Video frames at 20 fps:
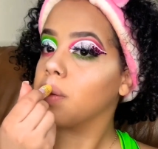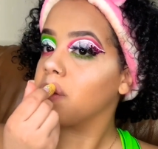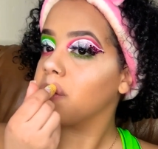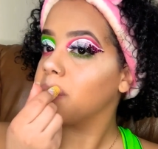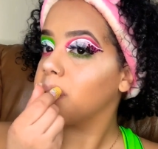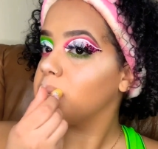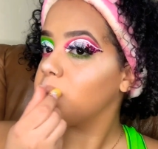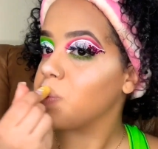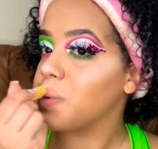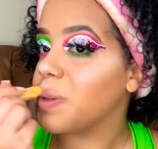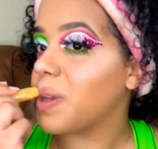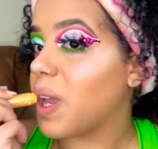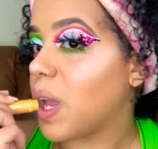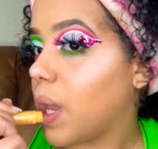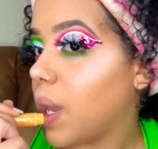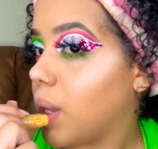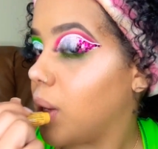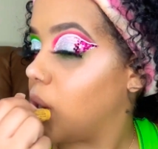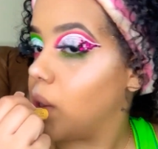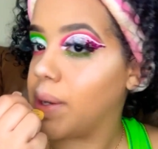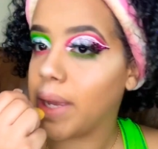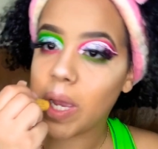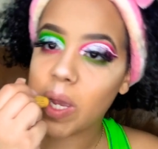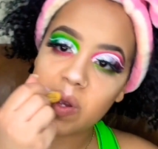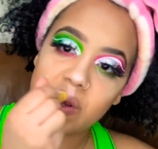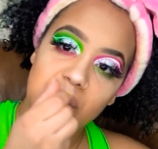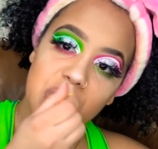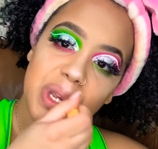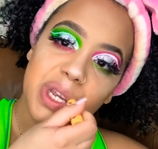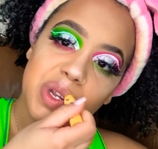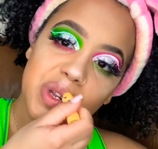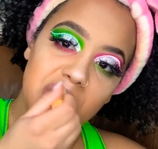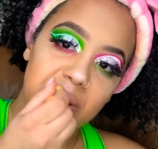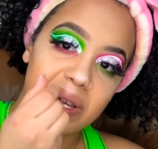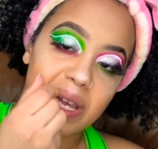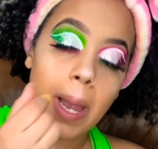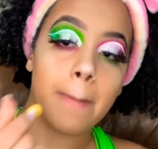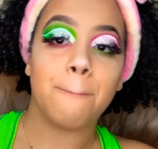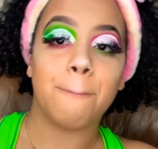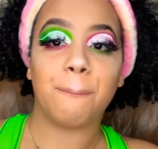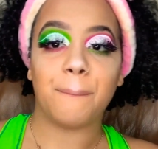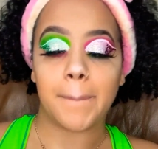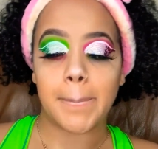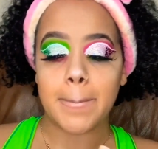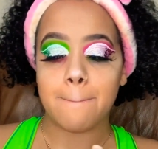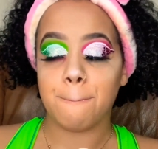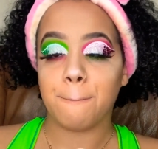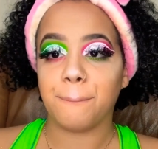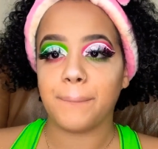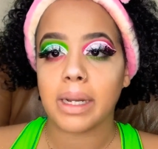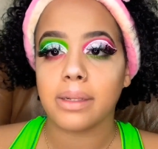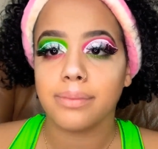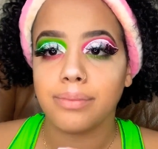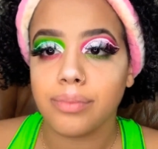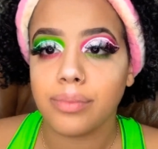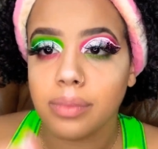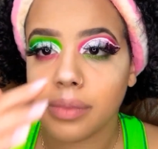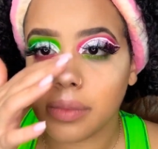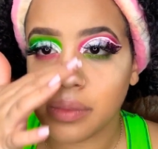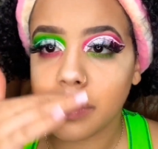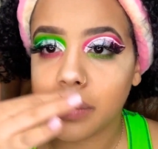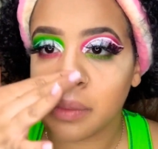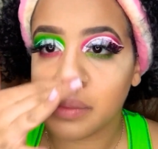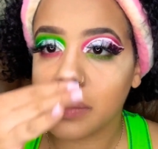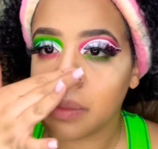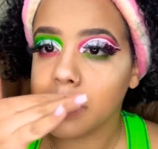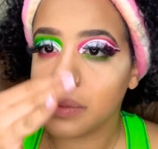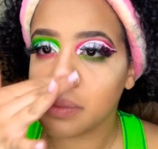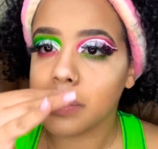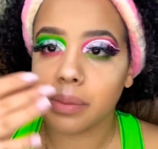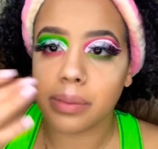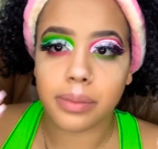Make sure you guys follow me on Instagram at Sammy Sosa,